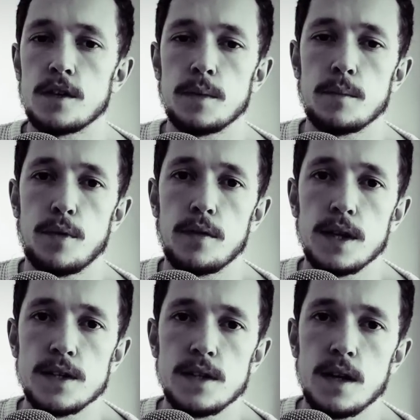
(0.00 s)
been
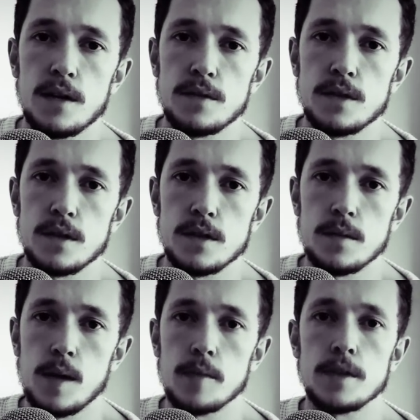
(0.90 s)
privileged enough to
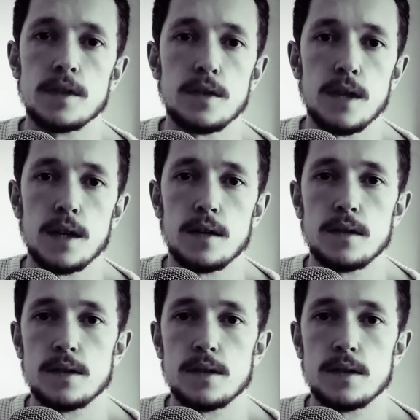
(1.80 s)
be able to do that,